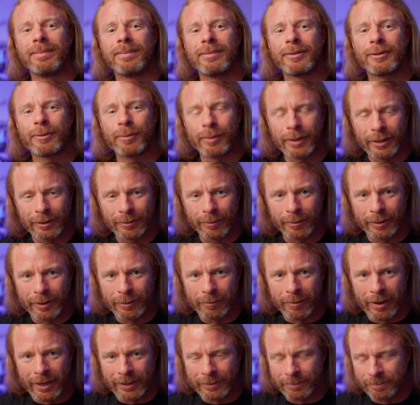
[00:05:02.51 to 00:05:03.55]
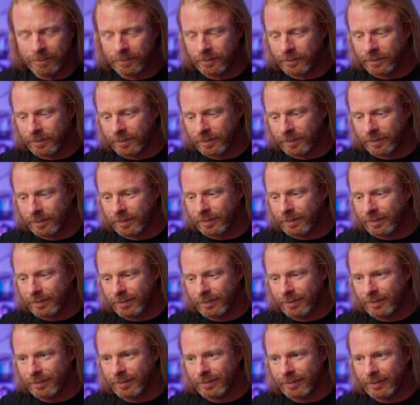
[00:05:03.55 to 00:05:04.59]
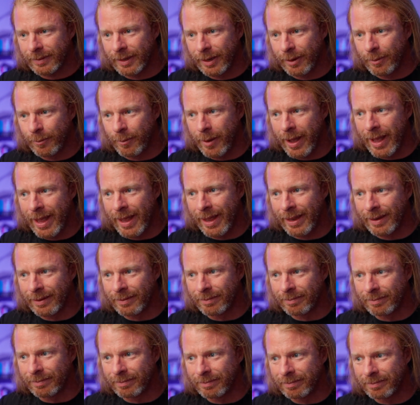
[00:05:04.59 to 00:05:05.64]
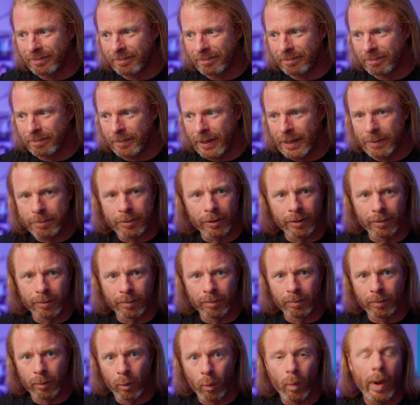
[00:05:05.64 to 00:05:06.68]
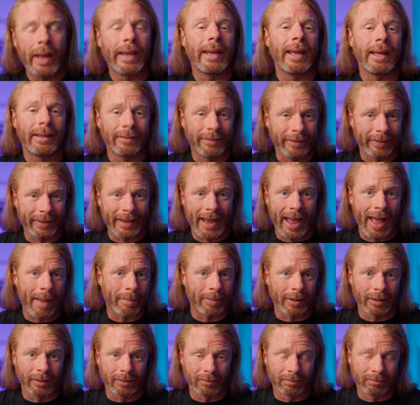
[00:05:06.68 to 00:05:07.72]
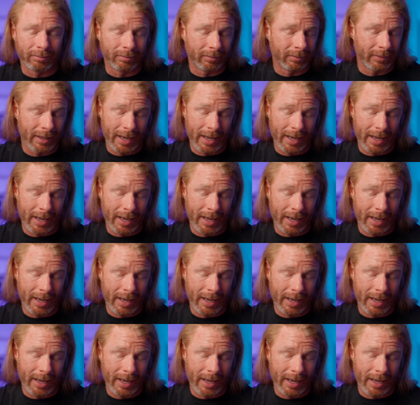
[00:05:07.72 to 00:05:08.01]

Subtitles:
2021, when people went into the Capitol.